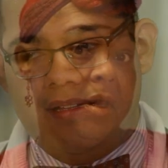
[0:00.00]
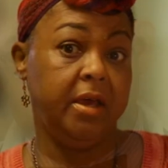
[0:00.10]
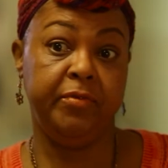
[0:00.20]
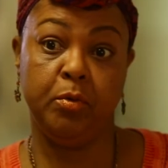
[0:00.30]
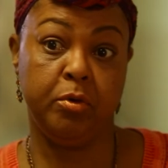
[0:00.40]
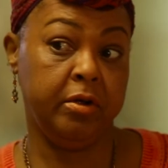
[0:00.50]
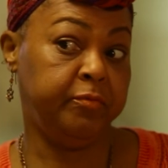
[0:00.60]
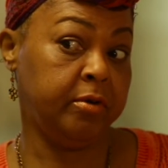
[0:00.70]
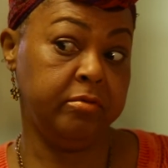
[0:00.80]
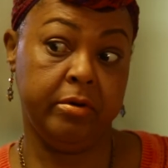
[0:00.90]
If it
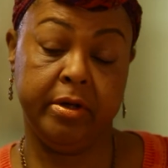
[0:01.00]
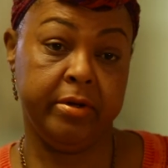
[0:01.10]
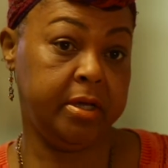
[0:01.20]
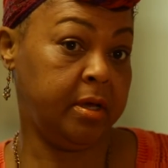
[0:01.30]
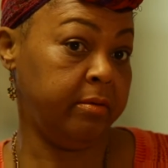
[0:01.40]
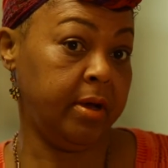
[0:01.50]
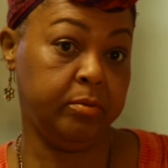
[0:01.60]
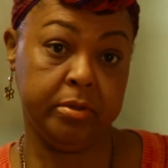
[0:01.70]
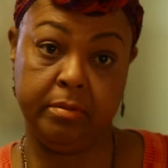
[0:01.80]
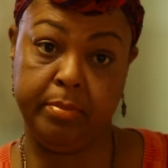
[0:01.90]
weren't for Rotary Care, I
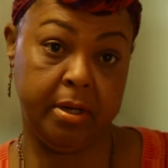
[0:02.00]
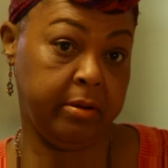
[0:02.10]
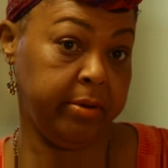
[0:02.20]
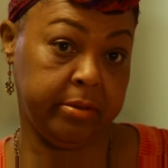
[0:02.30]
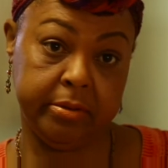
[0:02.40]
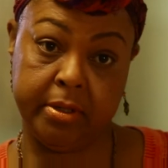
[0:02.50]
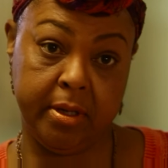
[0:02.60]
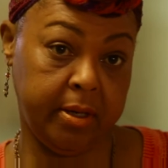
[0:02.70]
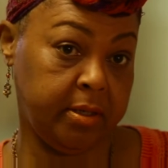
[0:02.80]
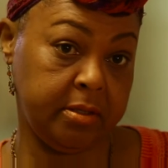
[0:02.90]
wouldn't be around
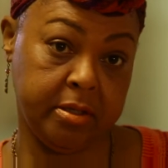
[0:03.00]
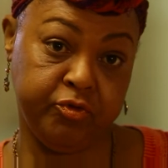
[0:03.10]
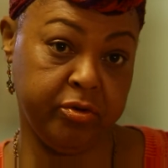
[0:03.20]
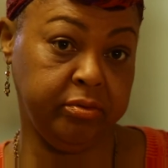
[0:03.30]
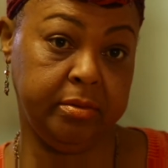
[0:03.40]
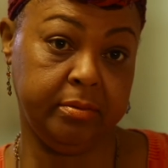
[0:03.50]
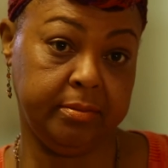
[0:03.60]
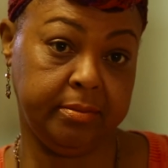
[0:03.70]
today, and it's the truth.